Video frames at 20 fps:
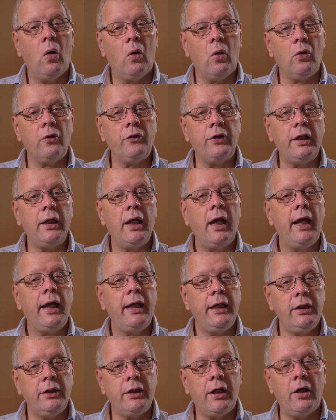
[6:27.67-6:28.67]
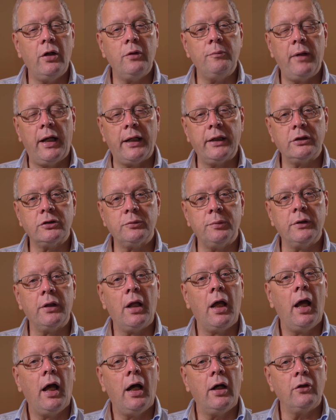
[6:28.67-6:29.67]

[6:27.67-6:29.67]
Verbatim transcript: or the Eco Management